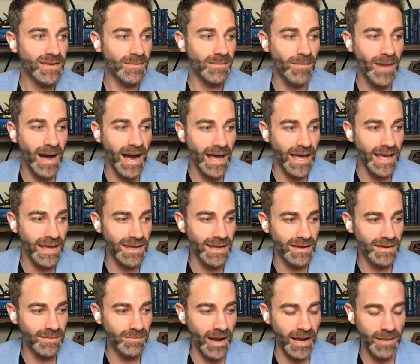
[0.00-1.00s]
My
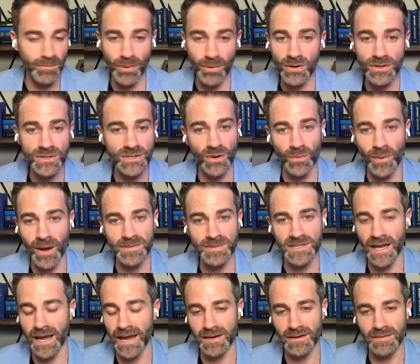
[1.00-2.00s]
personal
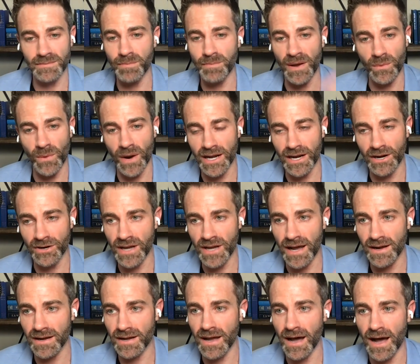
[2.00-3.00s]
website,
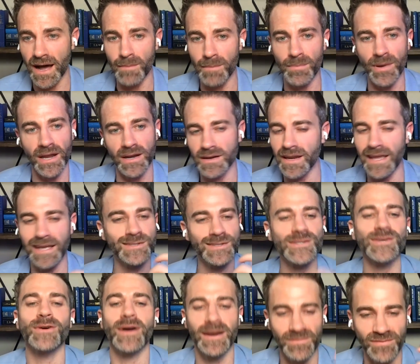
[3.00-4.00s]
benwhitehair.com, but
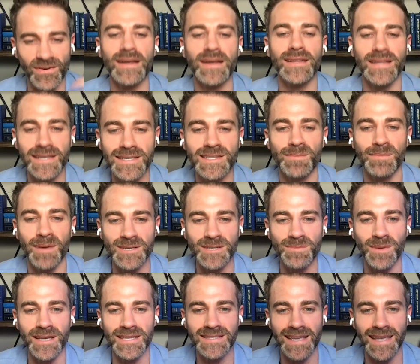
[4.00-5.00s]
Instagram, frankly, is the best
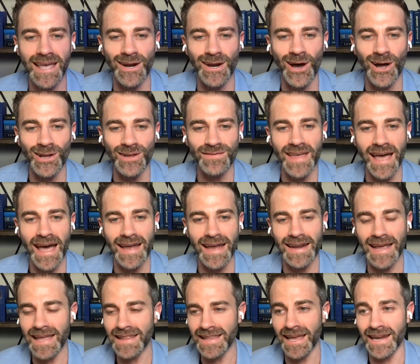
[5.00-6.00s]
place to get all of
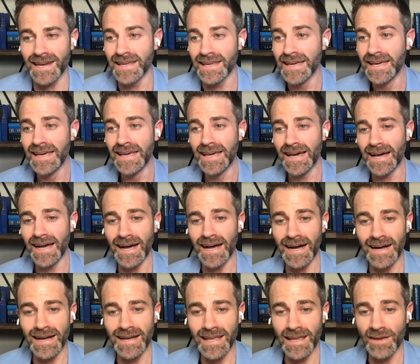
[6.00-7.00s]
that. And then
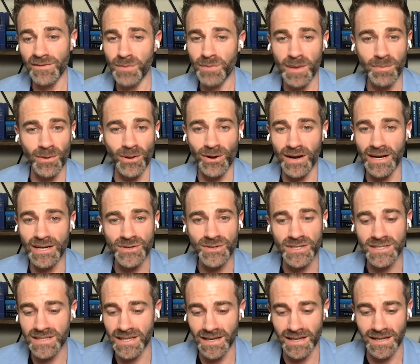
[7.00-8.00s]
if people are
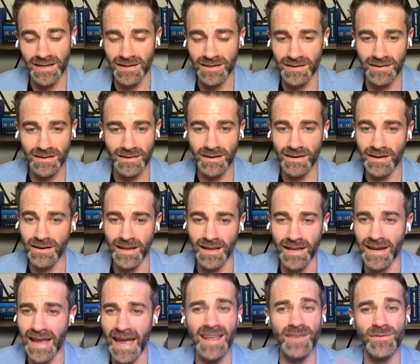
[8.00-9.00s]
interested in
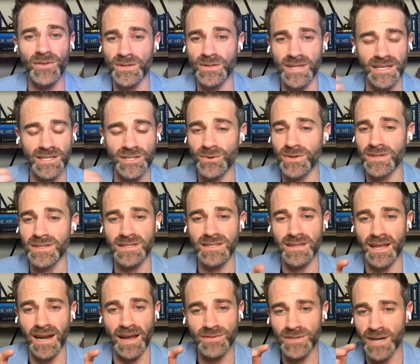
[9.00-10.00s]
any of those things
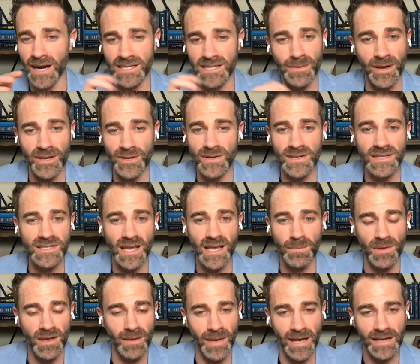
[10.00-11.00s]
that I've talked about, you can
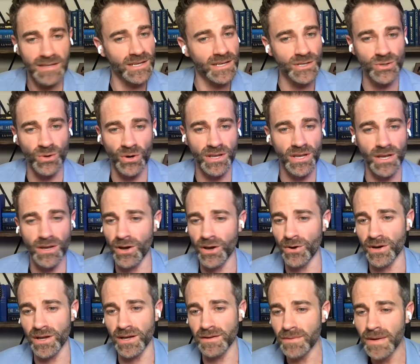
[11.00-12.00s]
send me a message, or you can
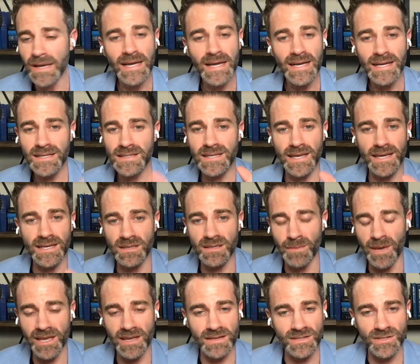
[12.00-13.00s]
go to
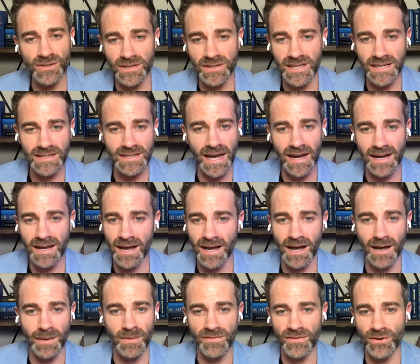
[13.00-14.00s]

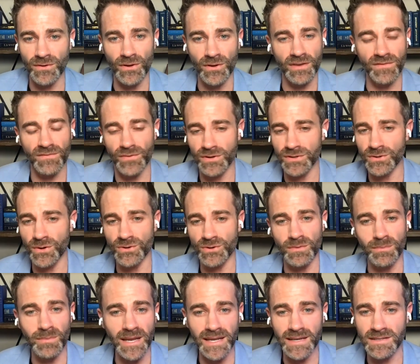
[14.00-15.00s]
tsmaconsulting.com if you're looking for
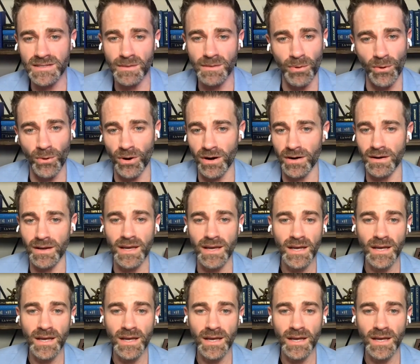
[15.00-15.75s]
social media support.